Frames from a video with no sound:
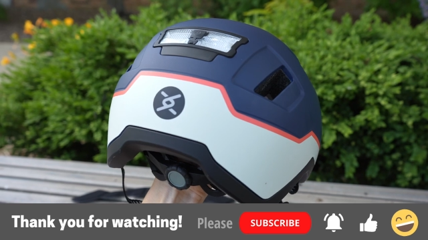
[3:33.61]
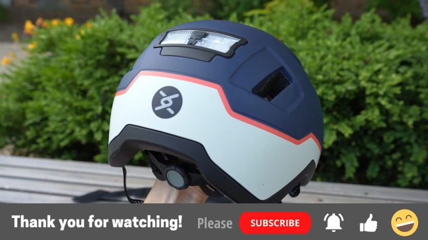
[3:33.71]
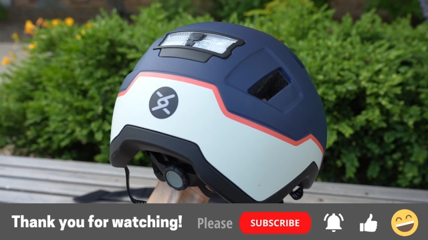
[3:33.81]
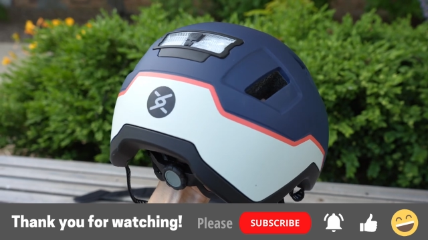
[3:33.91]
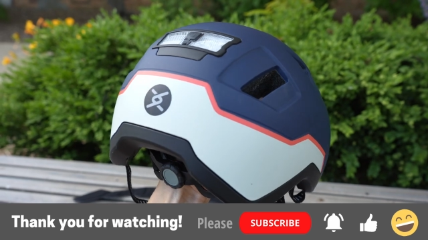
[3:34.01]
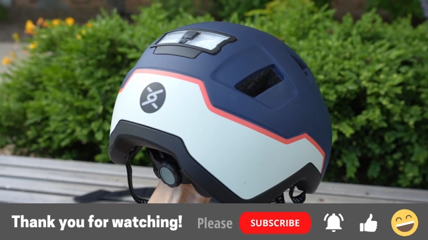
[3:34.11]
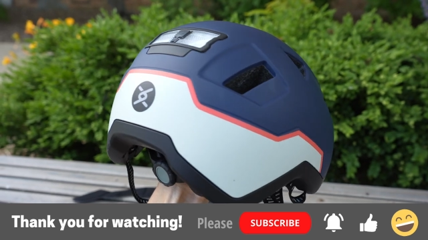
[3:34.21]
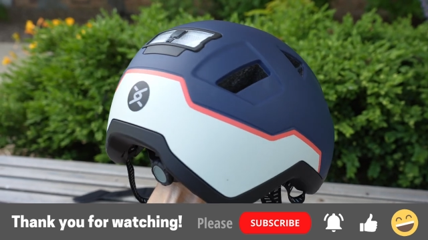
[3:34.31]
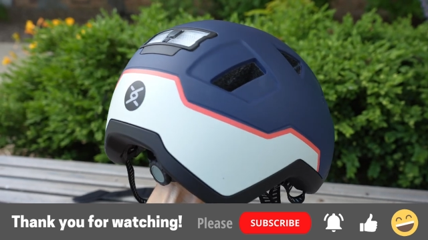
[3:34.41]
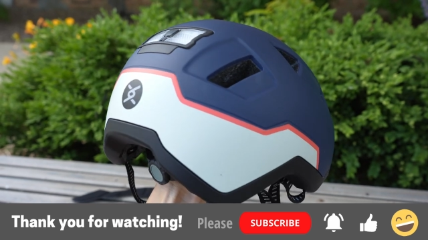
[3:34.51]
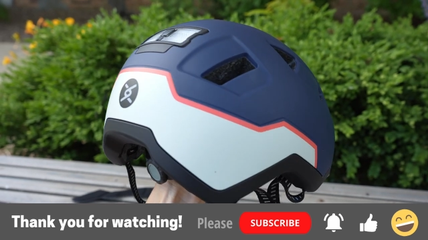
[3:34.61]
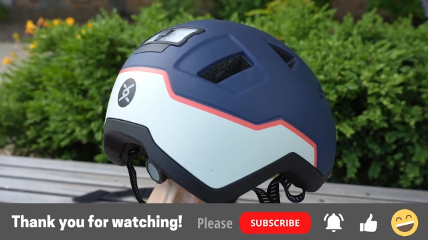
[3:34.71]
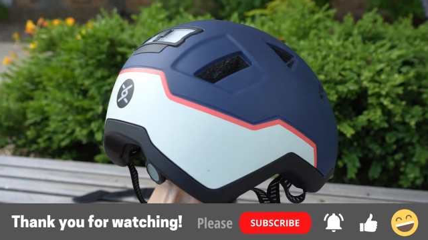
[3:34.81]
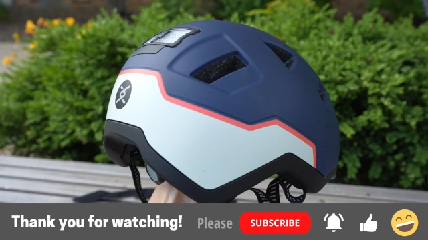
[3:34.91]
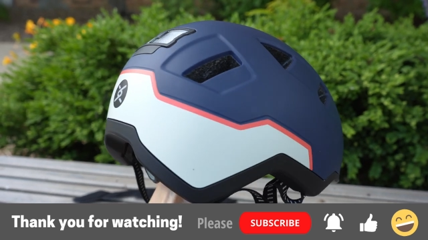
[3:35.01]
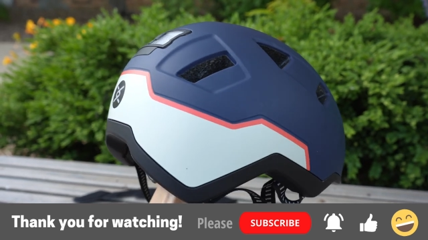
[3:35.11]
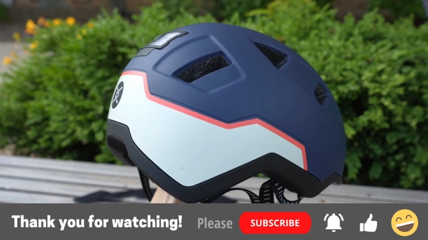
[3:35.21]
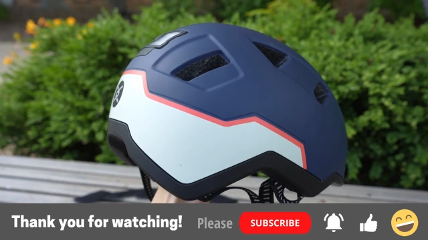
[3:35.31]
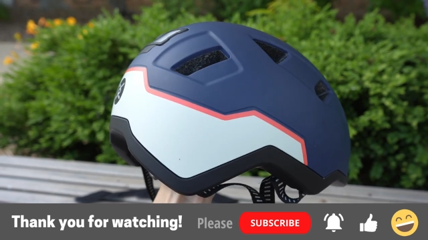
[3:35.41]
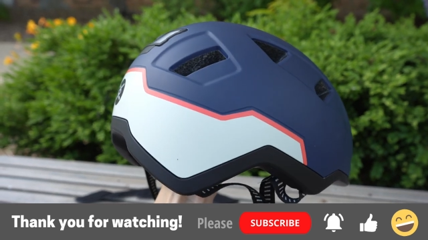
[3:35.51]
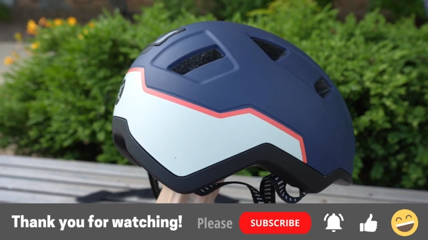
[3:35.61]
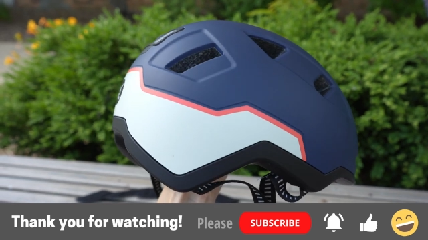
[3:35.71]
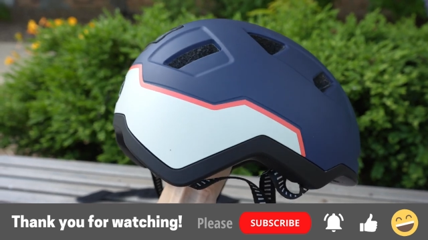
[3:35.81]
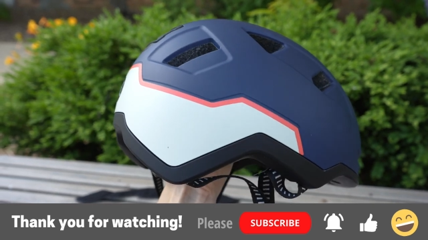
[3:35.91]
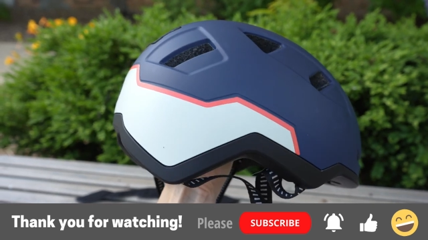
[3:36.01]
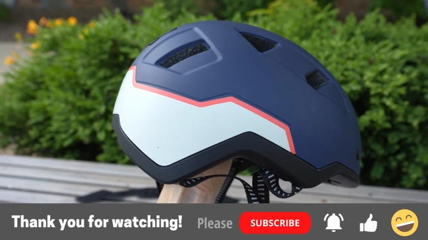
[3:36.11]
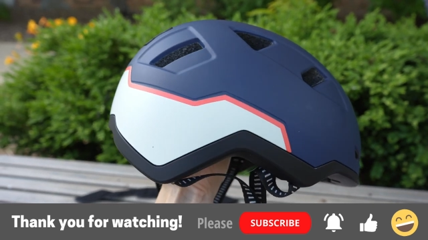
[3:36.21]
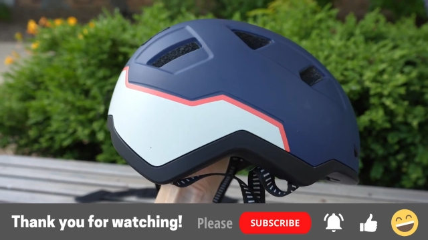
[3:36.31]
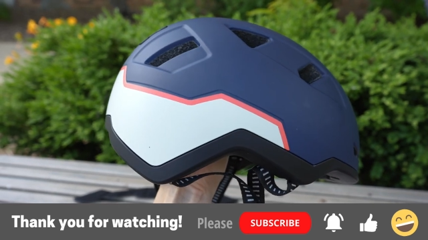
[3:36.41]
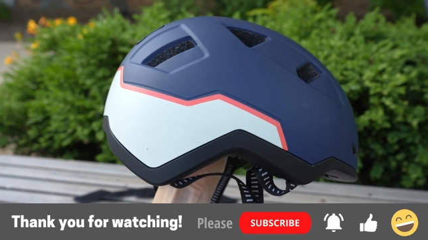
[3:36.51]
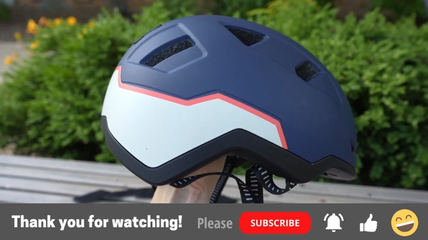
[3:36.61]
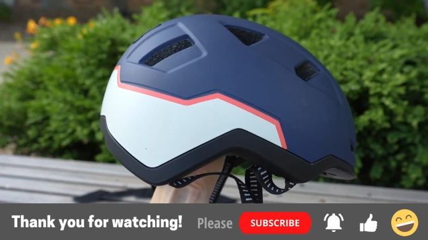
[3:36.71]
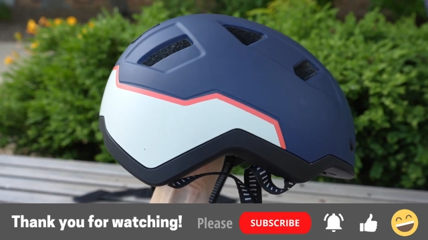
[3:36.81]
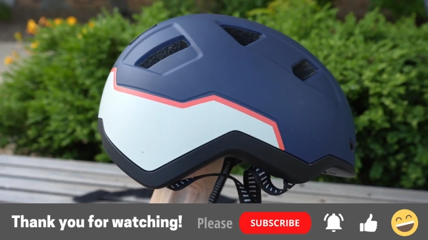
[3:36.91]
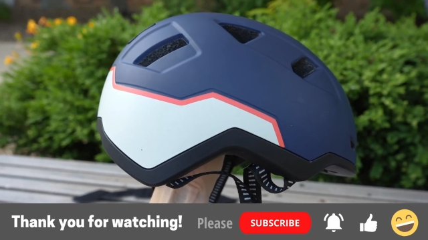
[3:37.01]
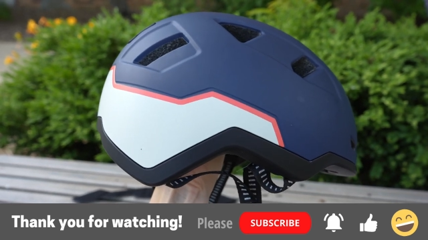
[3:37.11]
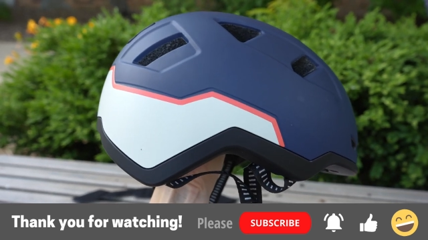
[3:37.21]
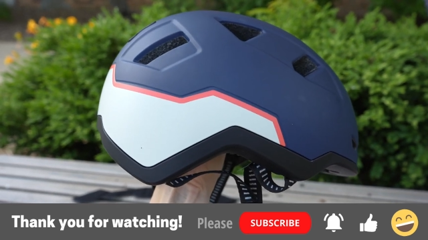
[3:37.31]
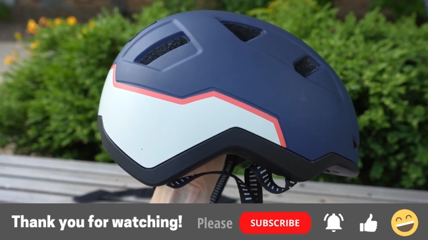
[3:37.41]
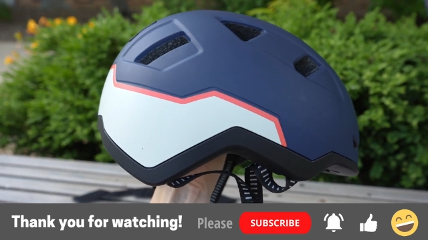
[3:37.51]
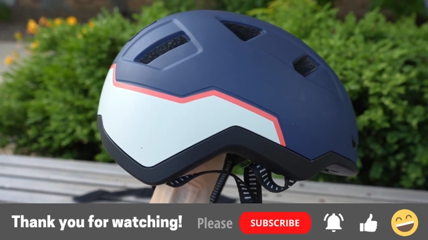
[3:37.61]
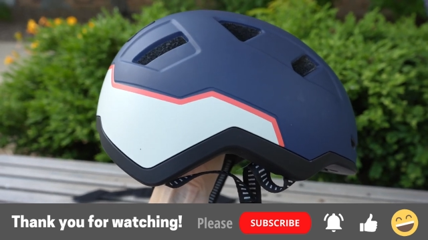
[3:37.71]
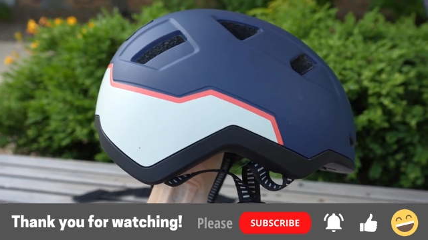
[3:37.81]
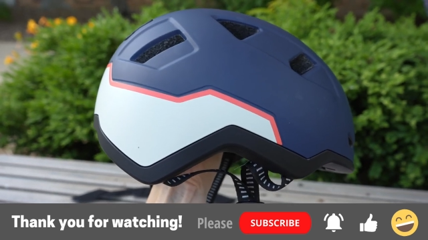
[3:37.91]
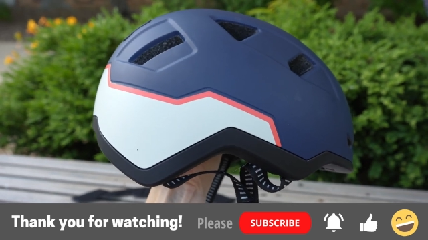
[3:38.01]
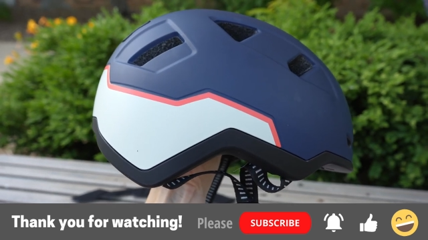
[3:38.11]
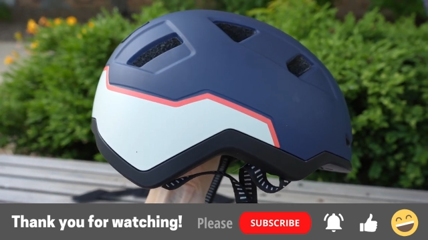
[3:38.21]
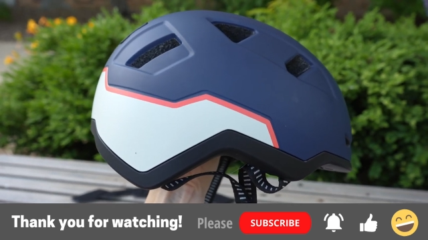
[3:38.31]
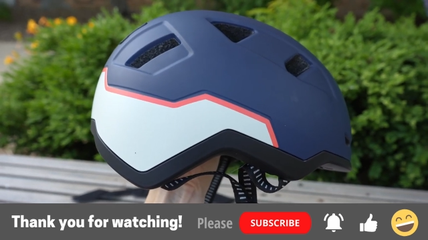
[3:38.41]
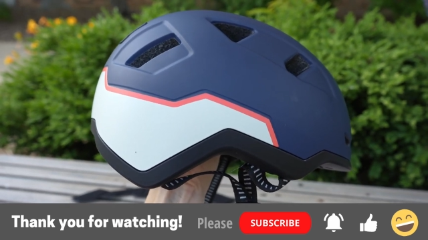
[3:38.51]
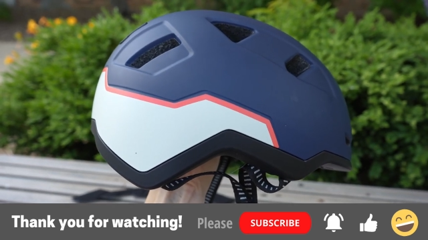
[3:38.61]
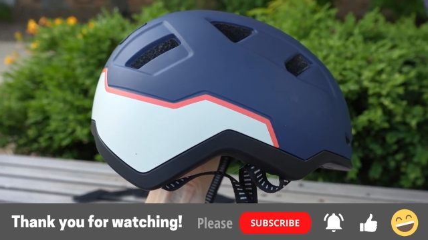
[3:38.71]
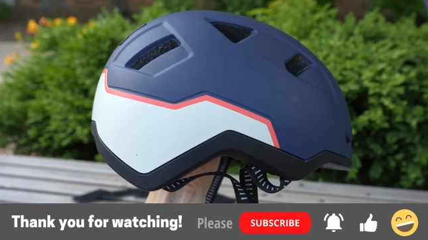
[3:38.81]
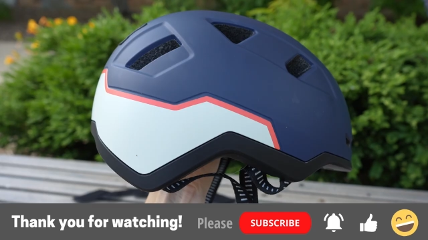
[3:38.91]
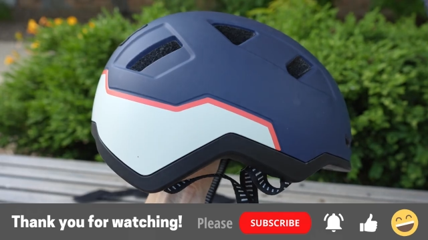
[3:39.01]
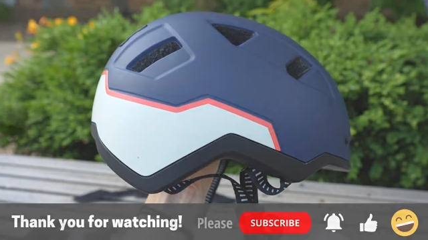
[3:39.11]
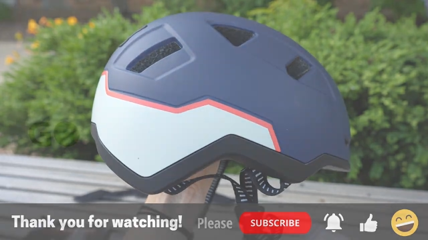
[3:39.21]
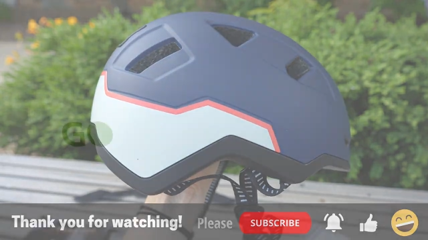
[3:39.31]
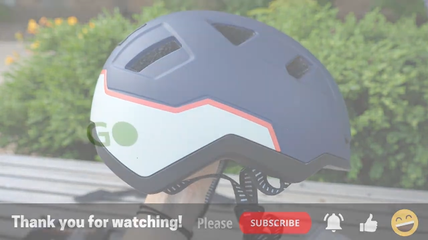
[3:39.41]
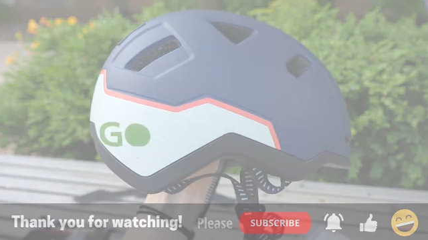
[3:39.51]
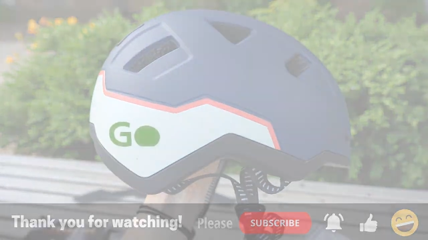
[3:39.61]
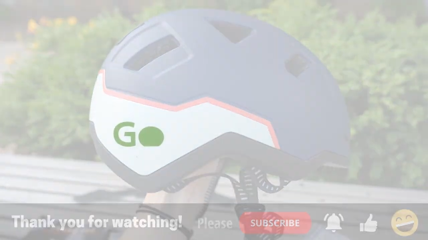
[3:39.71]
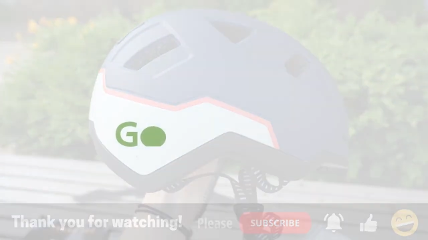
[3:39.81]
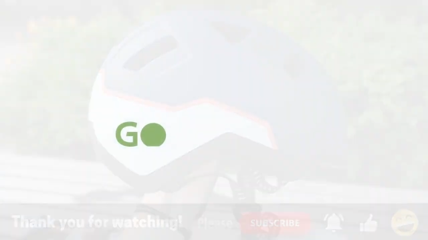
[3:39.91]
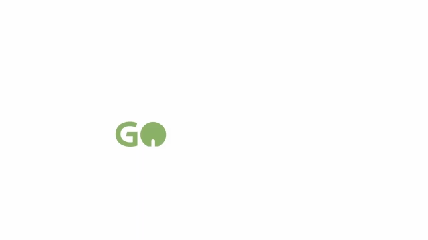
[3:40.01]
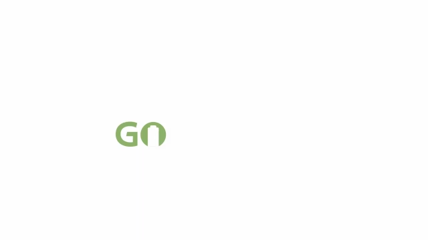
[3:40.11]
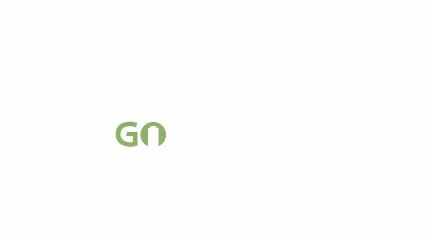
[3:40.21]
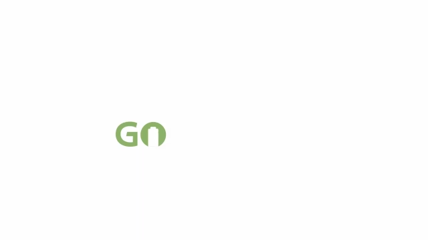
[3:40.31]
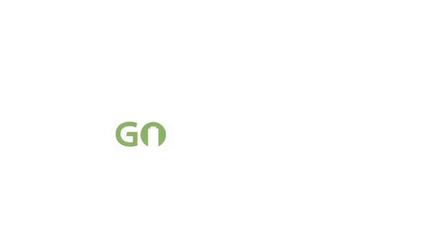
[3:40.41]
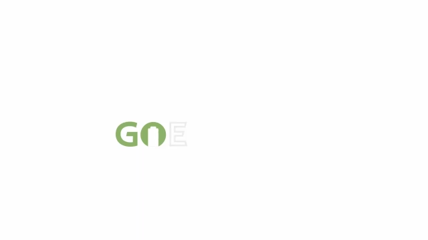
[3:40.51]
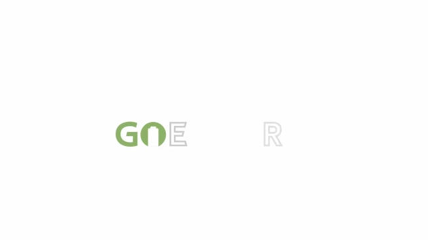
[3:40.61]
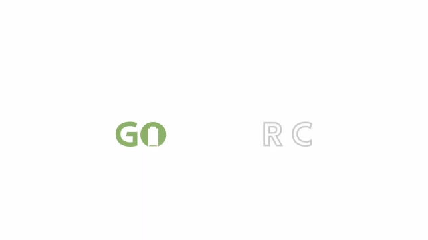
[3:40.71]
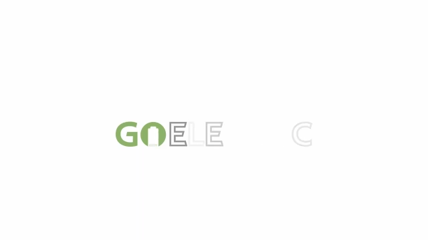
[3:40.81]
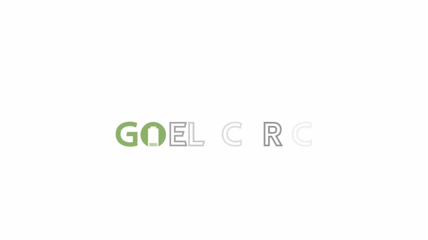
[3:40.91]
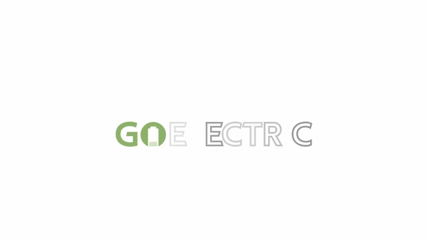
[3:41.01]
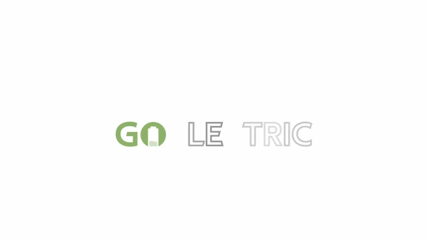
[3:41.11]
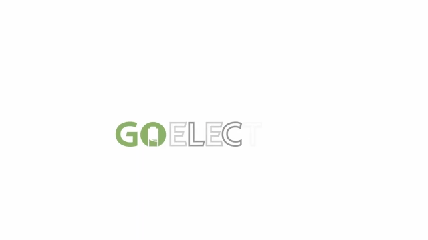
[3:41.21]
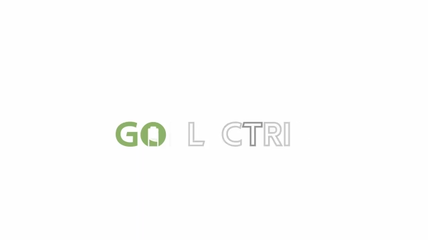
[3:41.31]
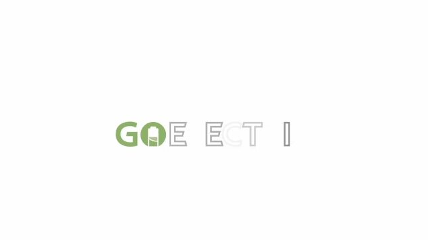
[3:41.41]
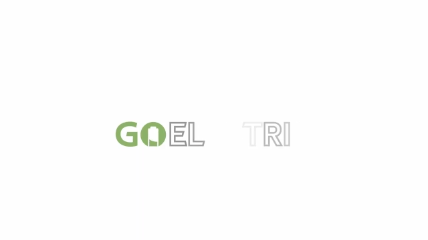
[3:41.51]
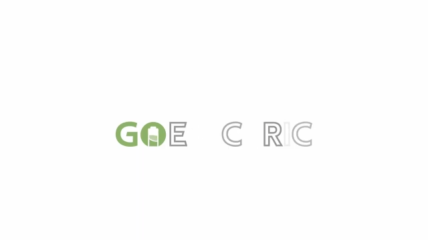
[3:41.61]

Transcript: No face is visible, so there are no lips to read.